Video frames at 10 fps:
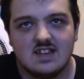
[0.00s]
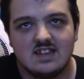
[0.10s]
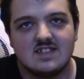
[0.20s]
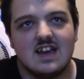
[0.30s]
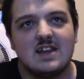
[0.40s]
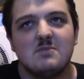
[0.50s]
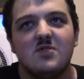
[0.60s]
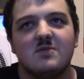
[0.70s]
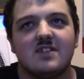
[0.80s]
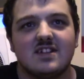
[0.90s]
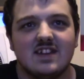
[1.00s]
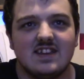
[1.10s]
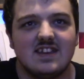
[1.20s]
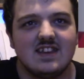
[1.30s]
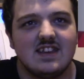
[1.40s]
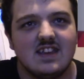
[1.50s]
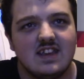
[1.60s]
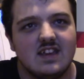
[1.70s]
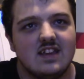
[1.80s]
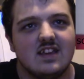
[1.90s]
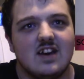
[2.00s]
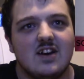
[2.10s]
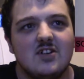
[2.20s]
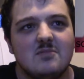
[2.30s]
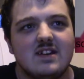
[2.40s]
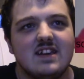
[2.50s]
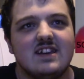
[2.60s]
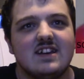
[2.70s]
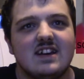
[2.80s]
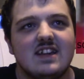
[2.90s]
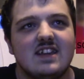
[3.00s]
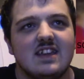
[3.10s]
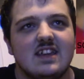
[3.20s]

Sonic Moonwalking. Oh my god.